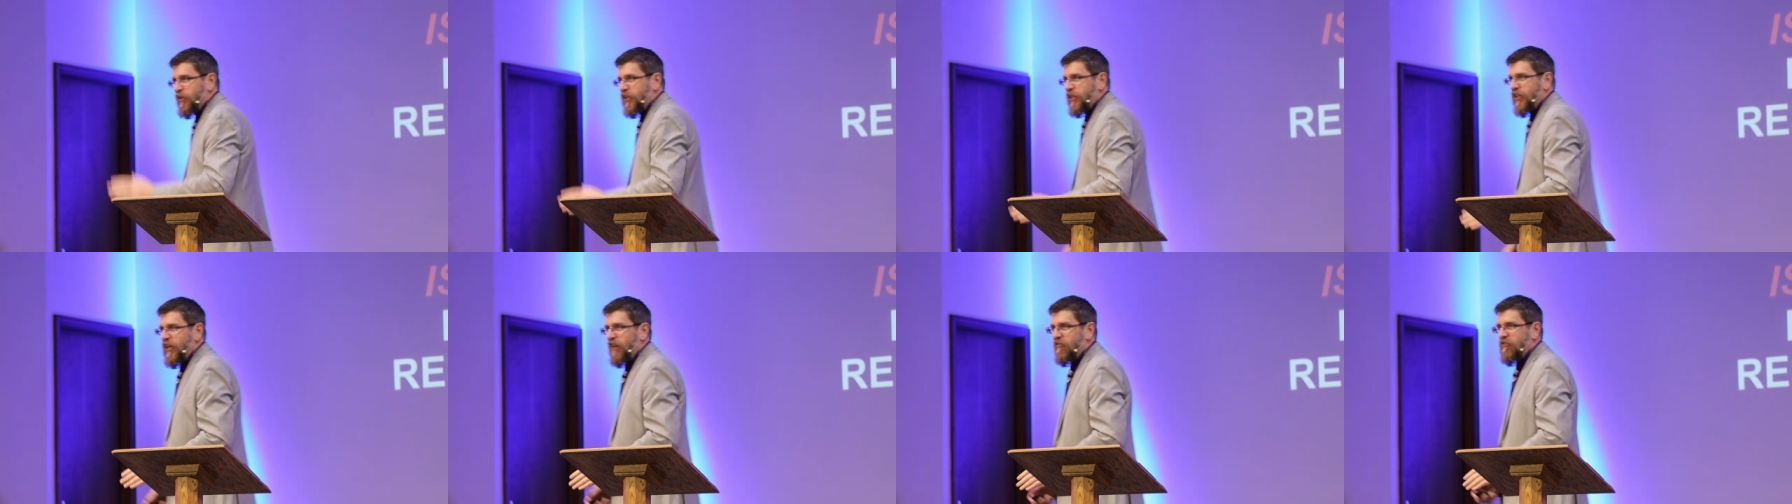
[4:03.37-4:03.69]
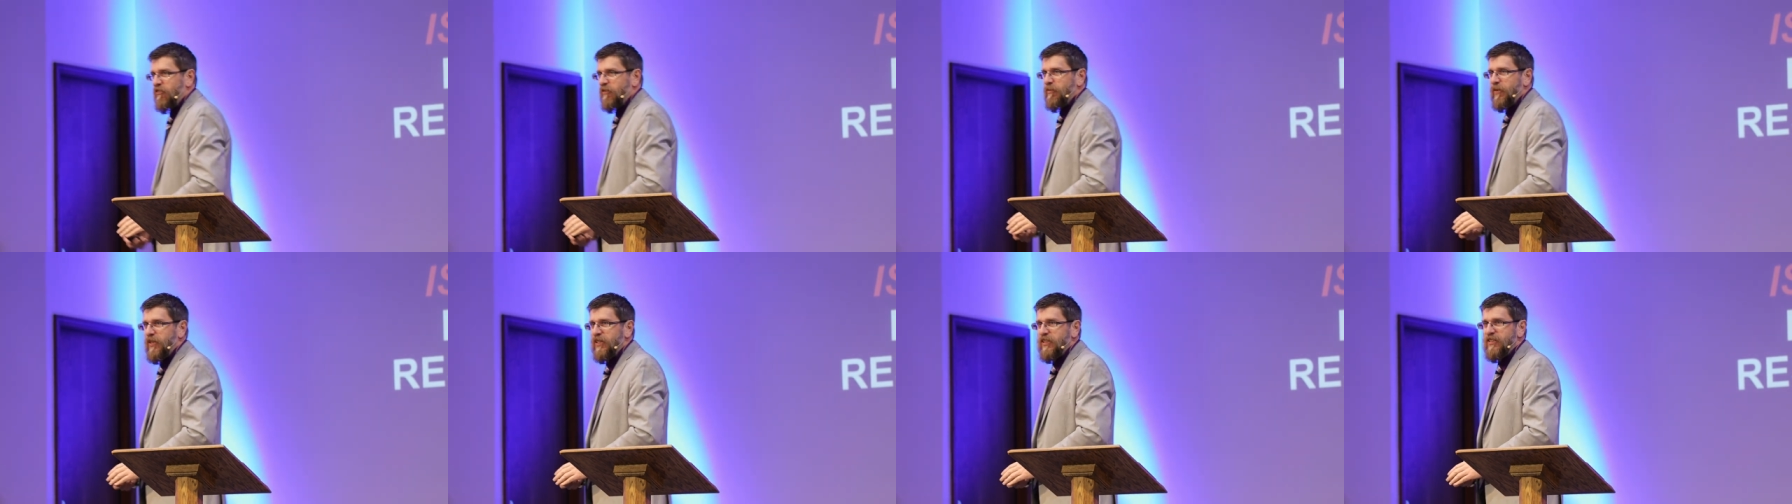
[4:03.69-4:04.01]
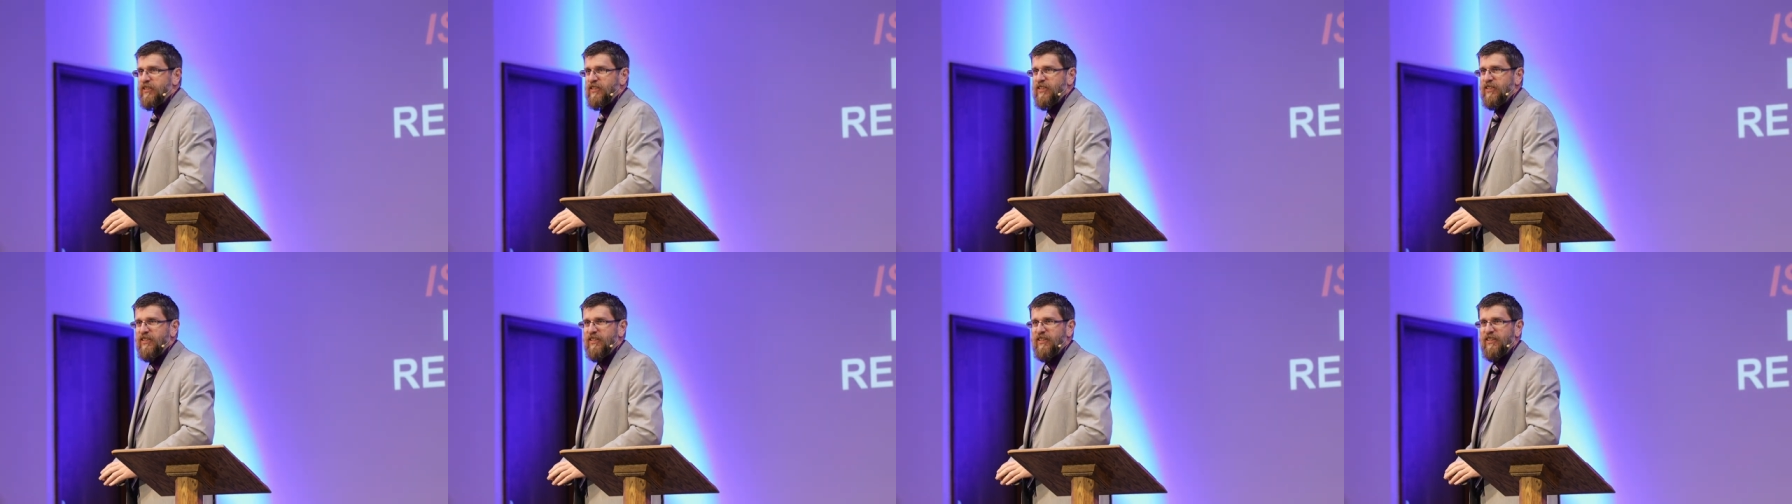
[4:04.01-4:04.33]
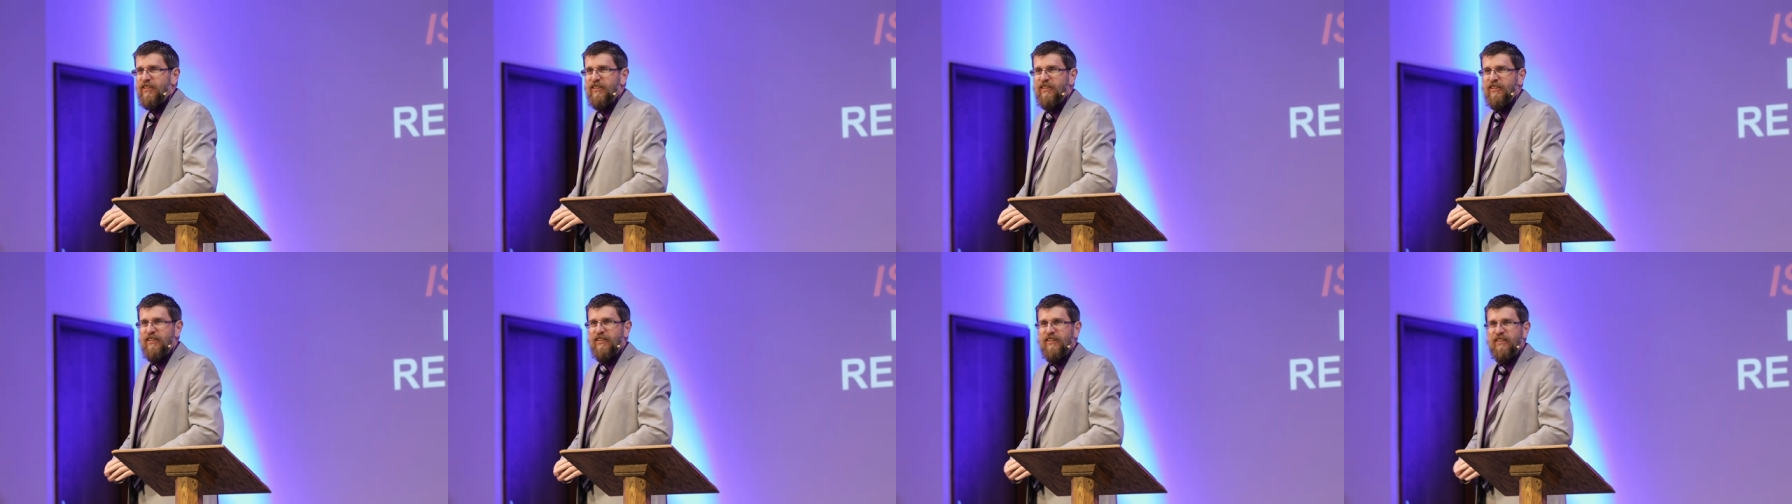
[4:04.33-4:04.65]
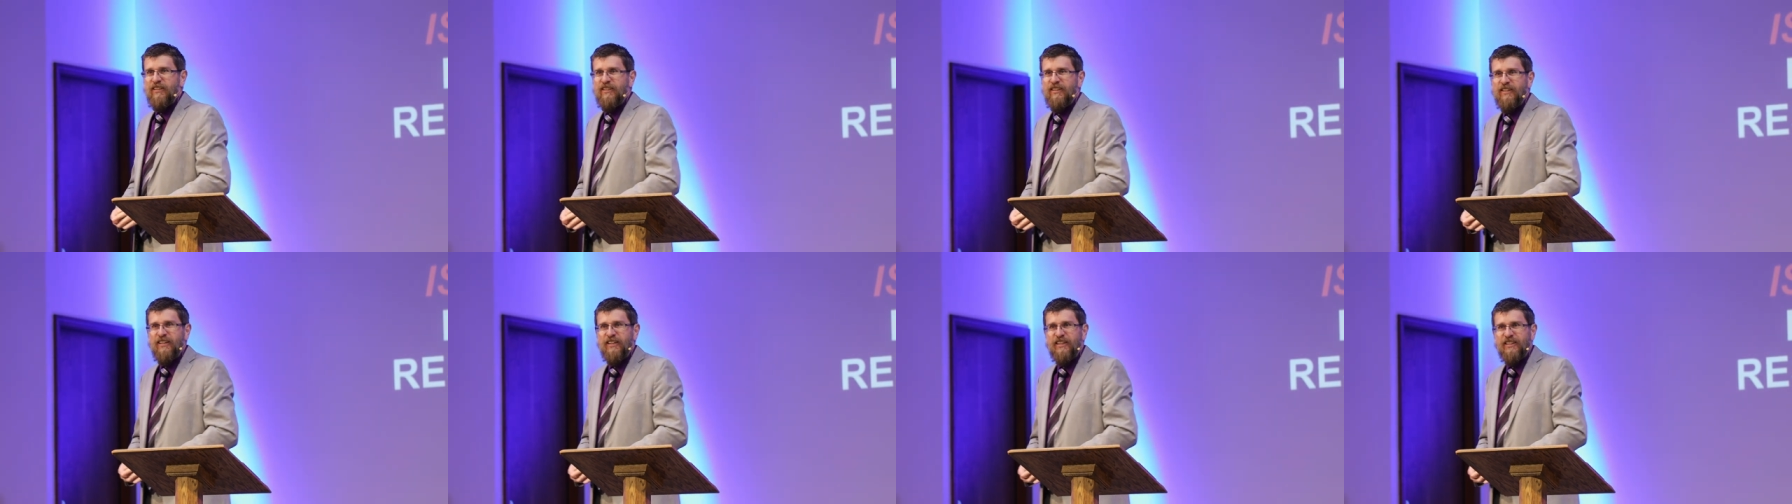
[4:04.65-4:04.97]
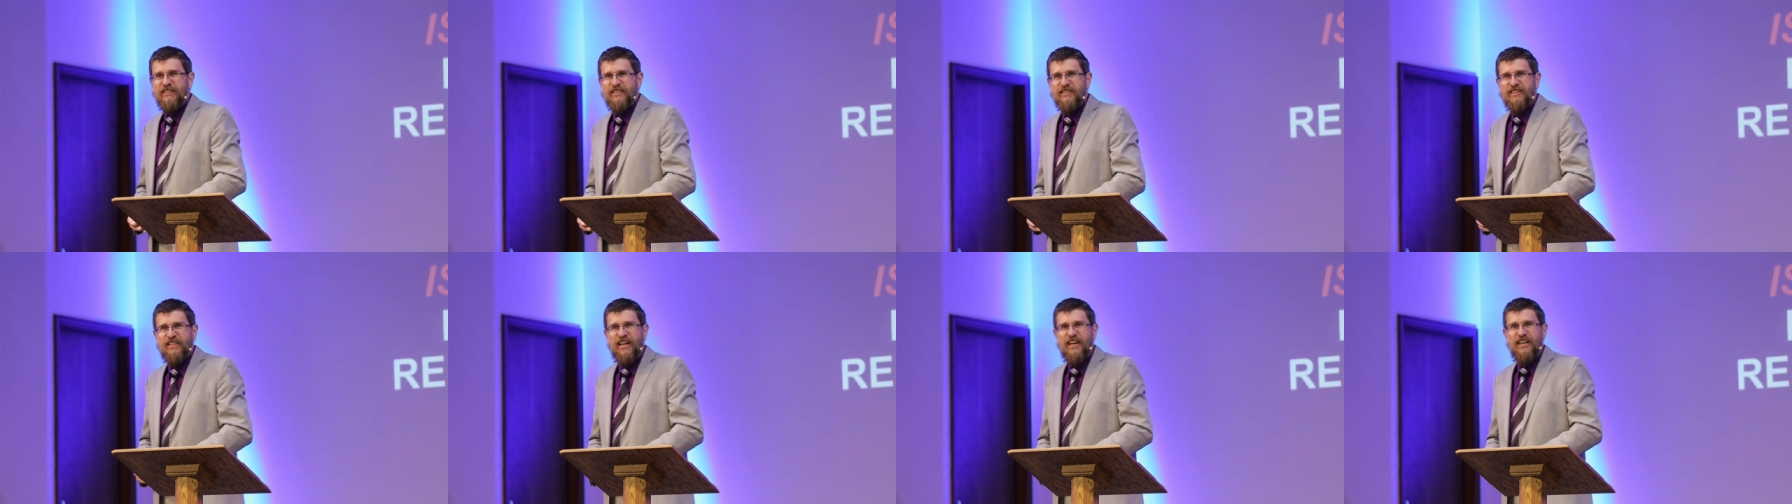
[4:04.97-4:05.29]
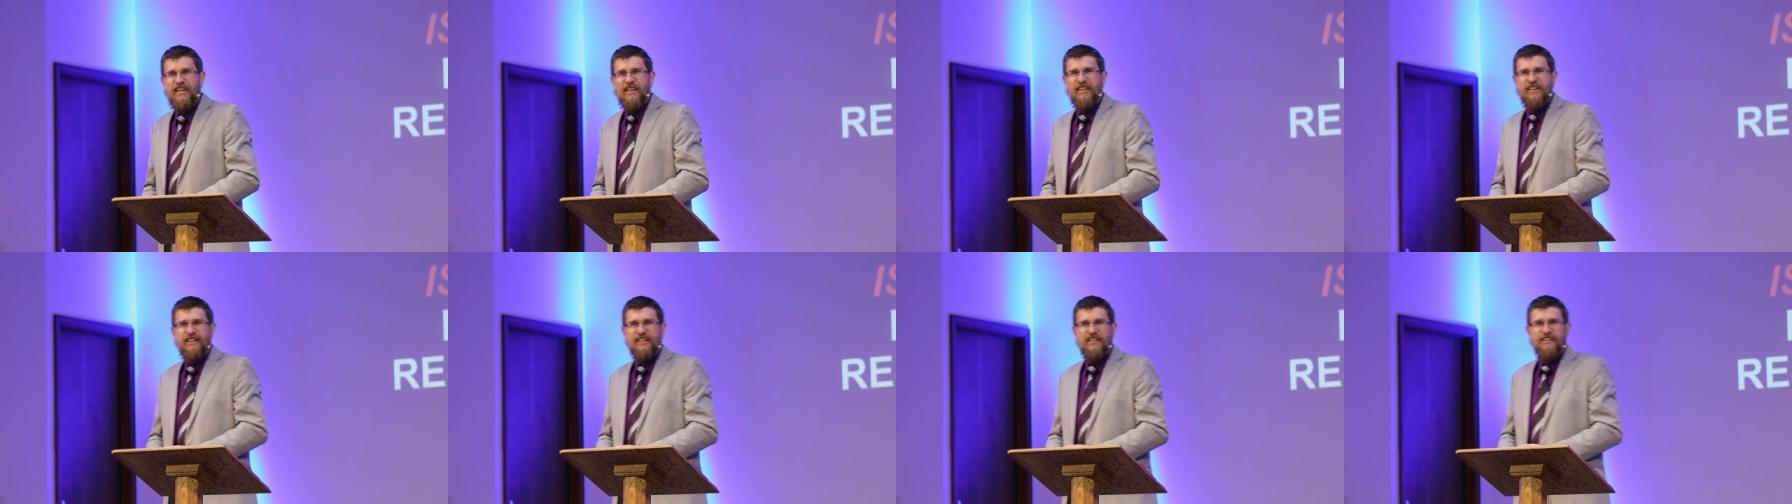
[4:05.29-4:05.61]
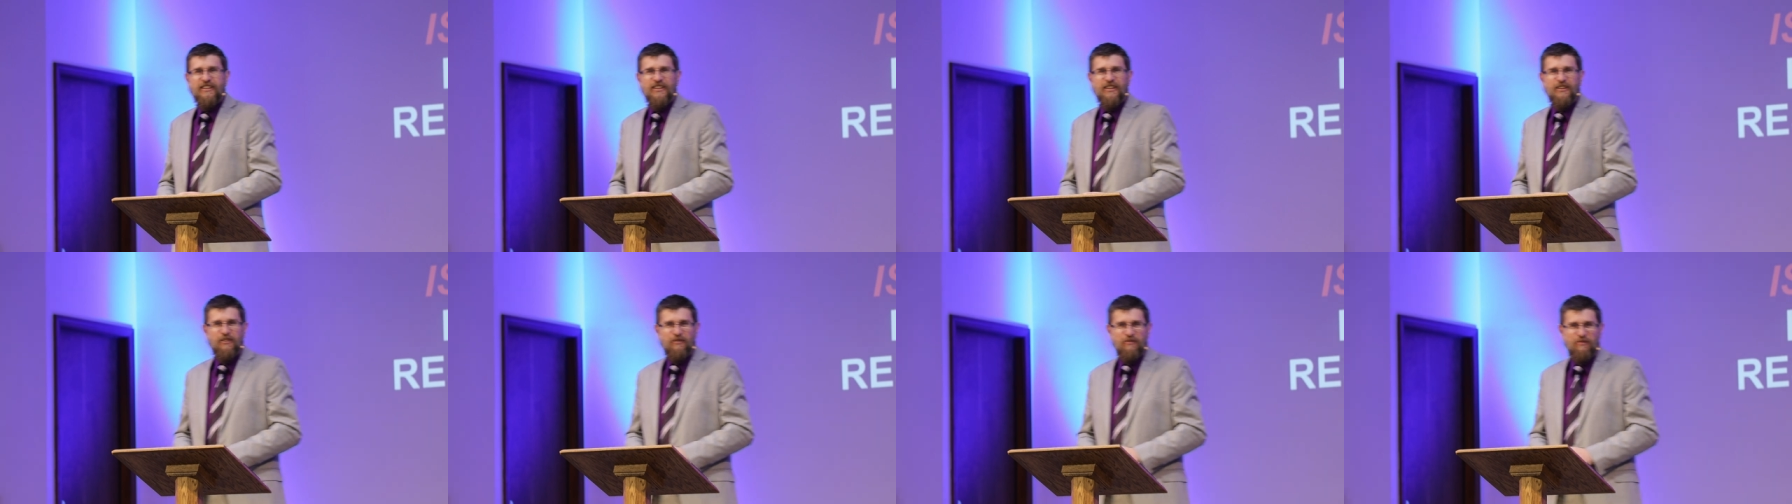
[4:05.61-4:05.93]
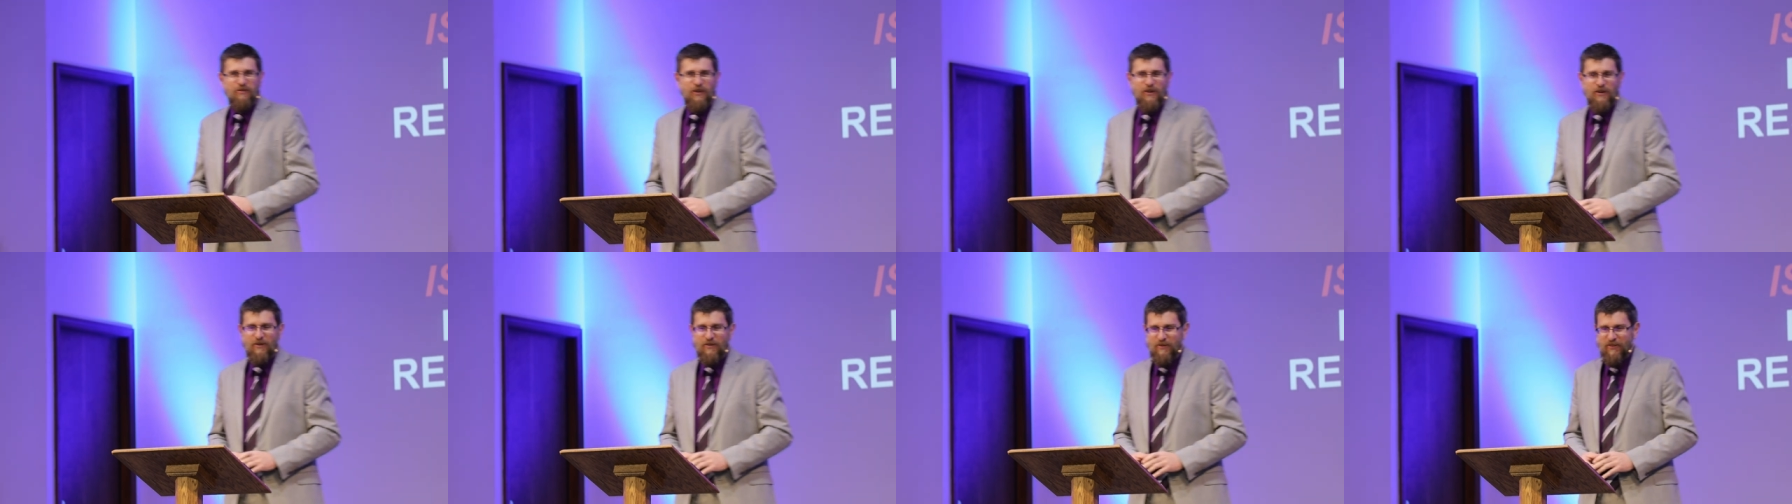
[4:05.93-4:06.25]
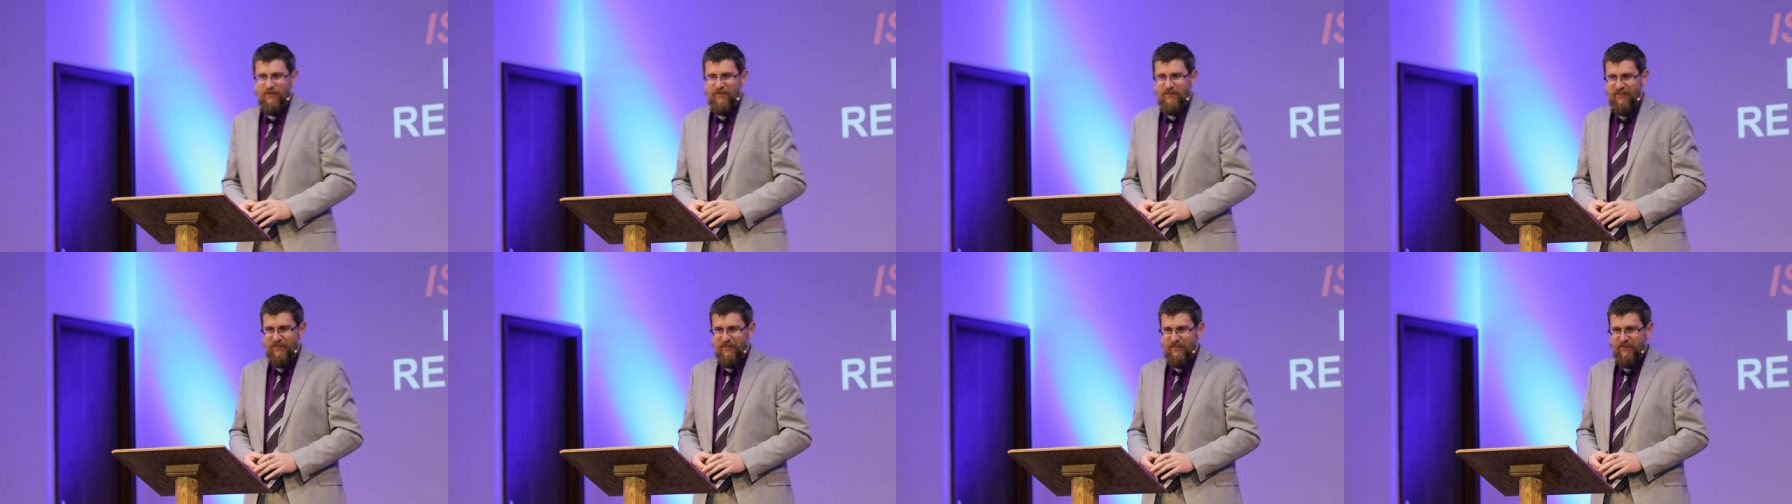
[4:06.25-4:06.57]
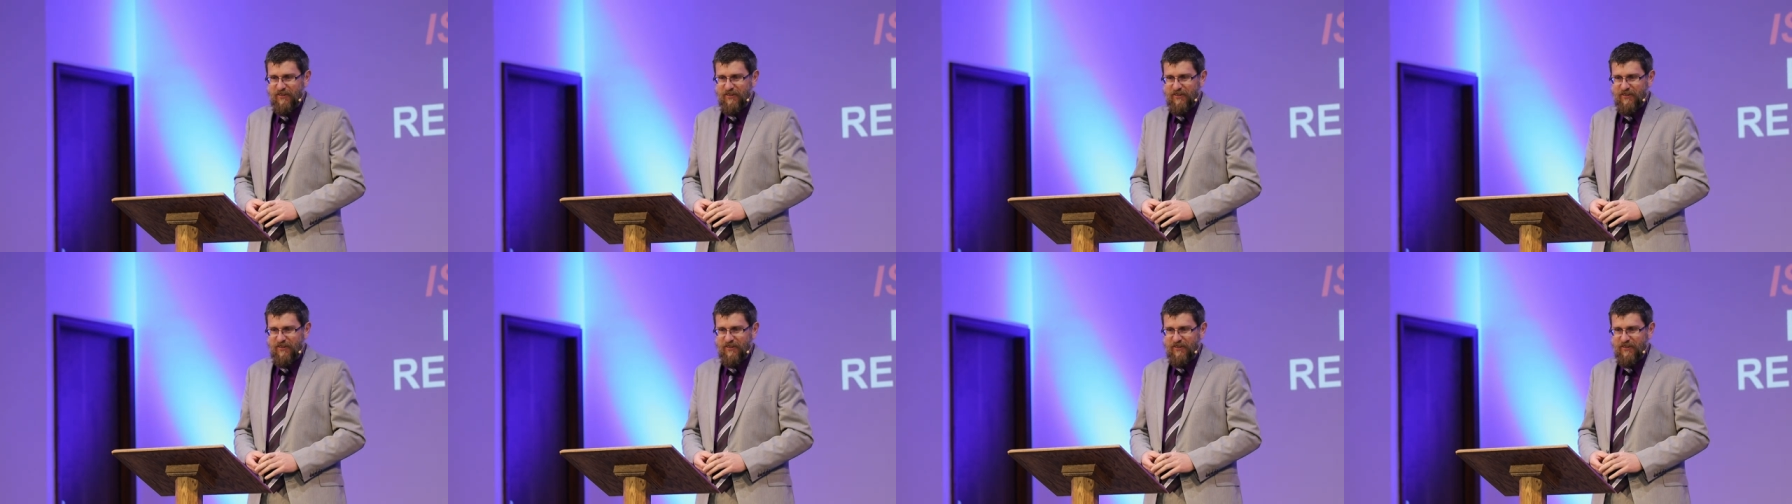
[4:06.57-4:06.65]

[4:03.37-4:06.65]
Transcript: the government, and take the throne.